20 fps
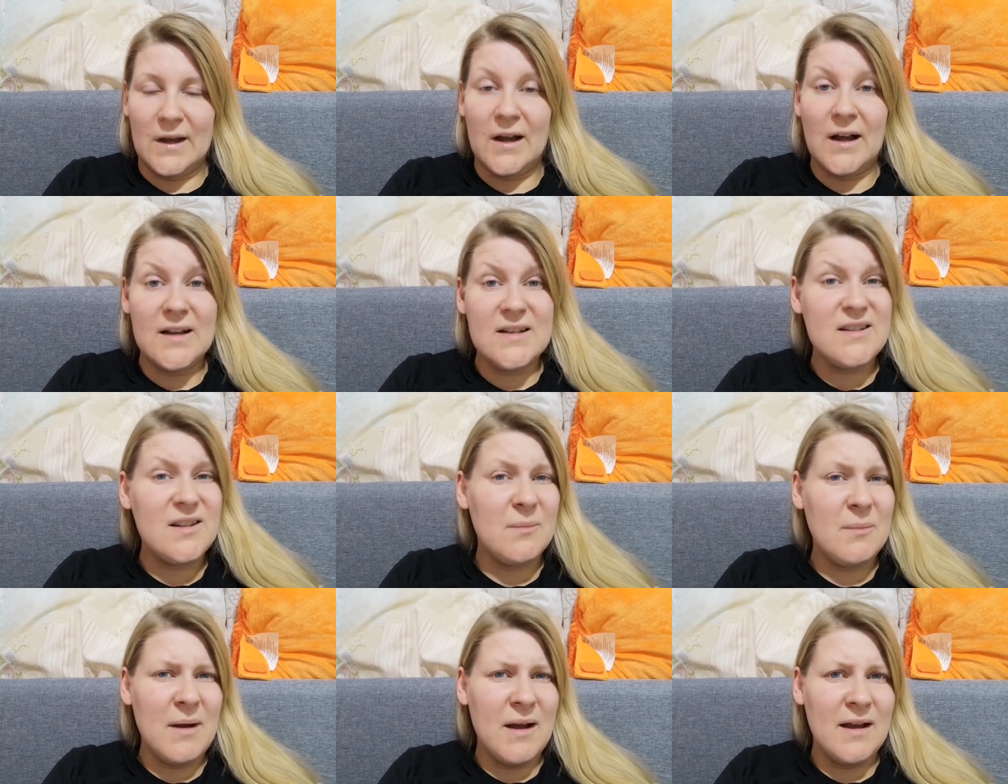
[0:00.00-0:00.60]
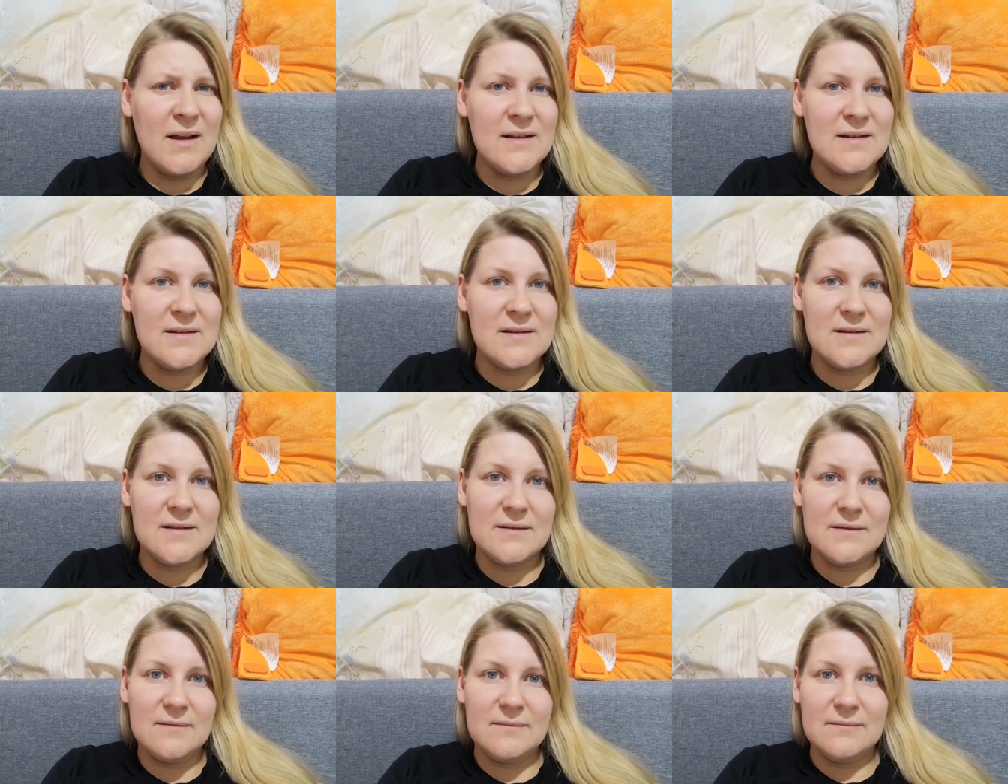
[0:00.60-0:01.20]

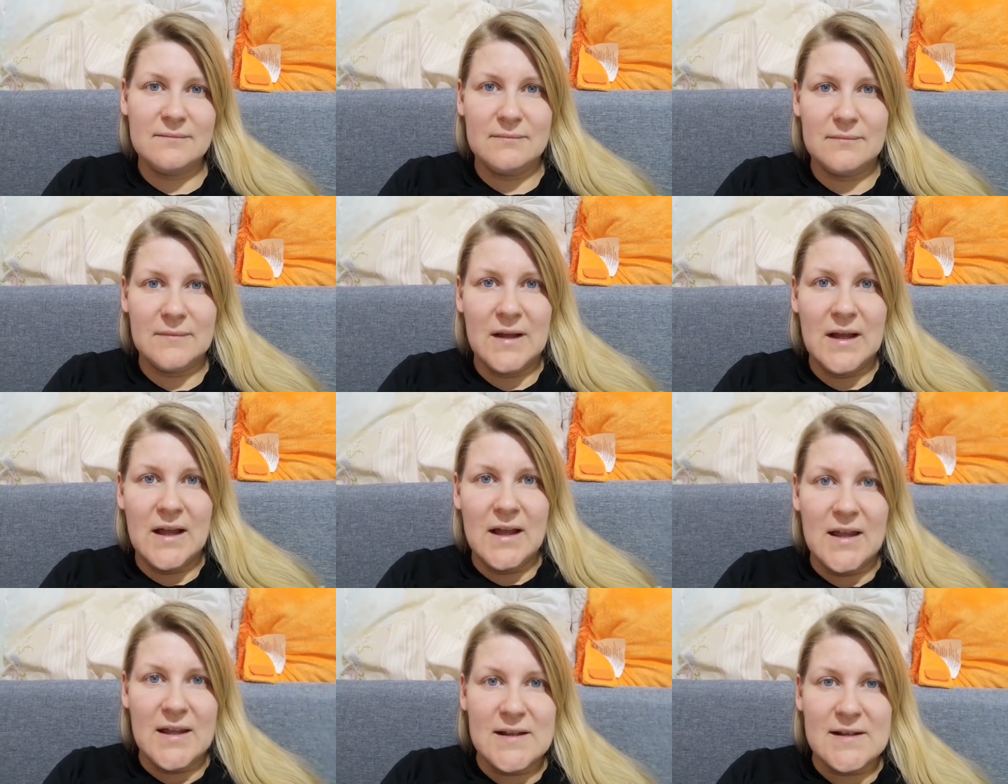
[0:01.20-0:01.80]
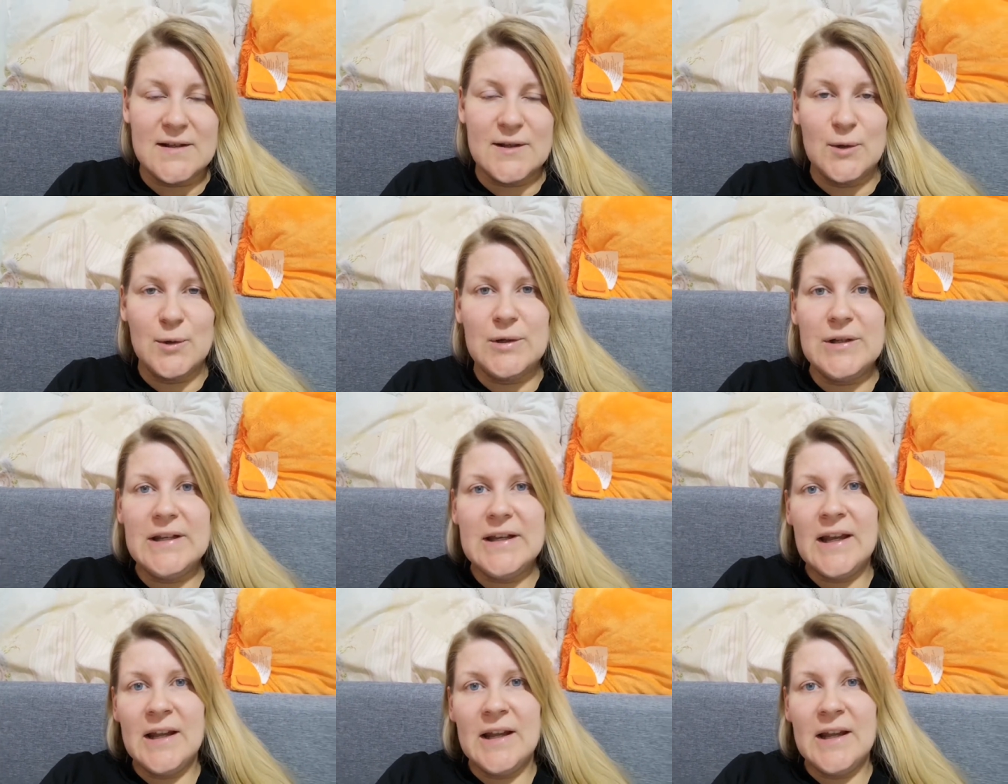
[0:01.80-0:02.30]
customized, so he